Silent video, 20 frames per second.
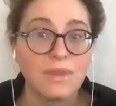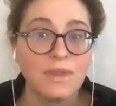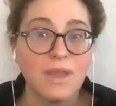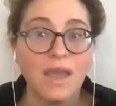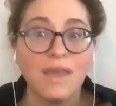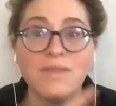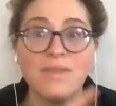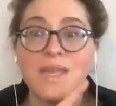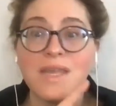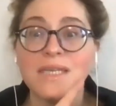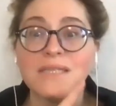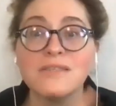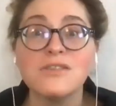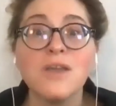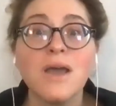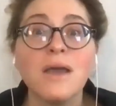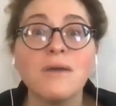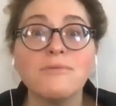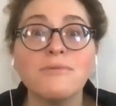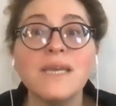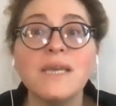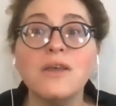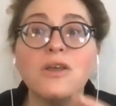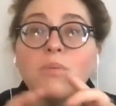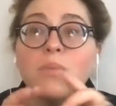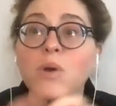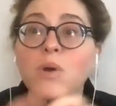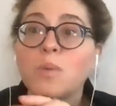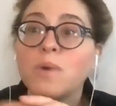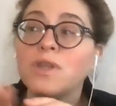and that it's not real.
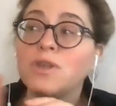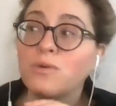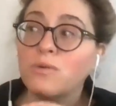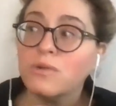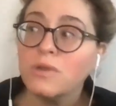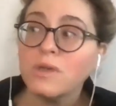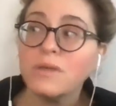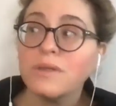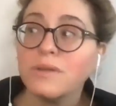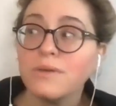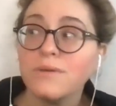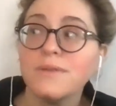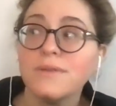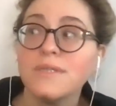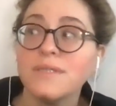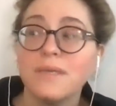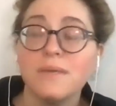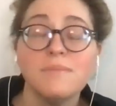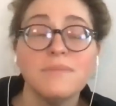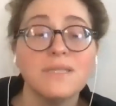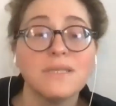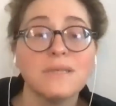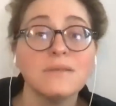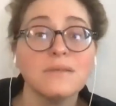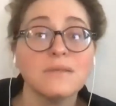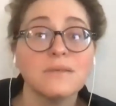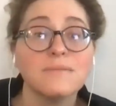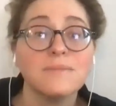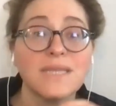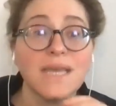But when you look at those same
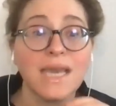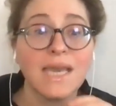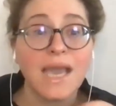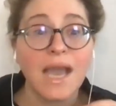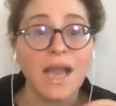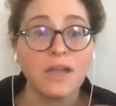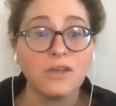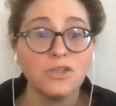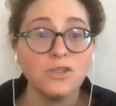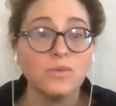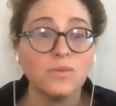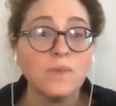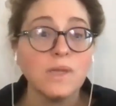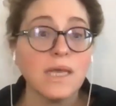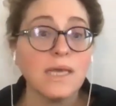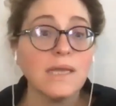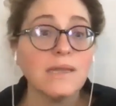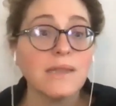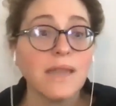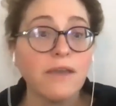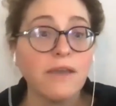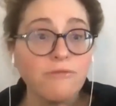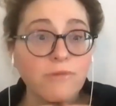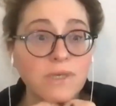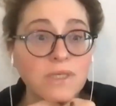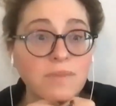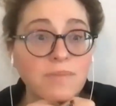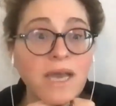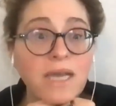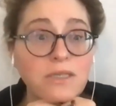systems, they actually
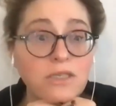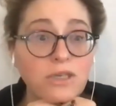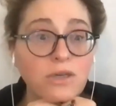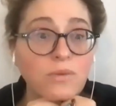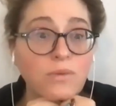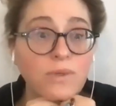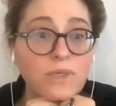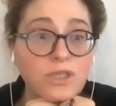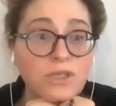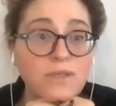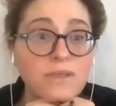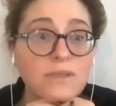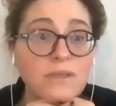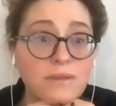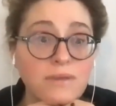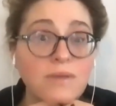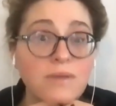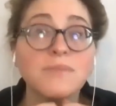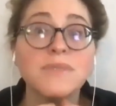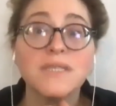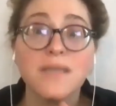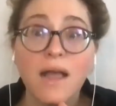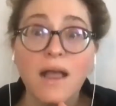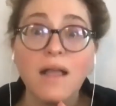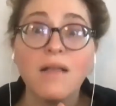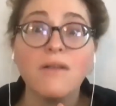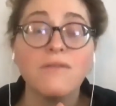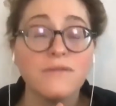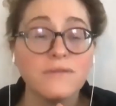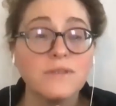leverage magic, which is
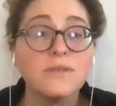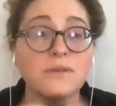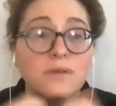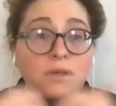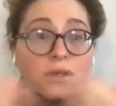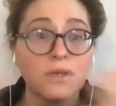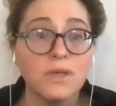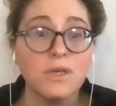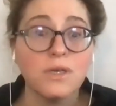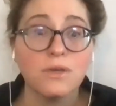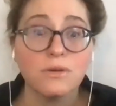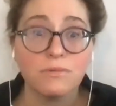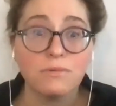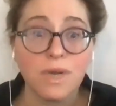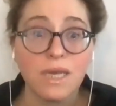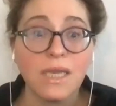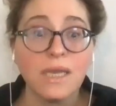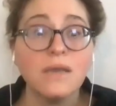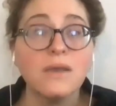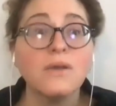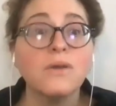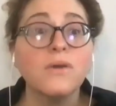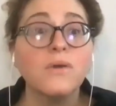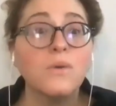themselves, right?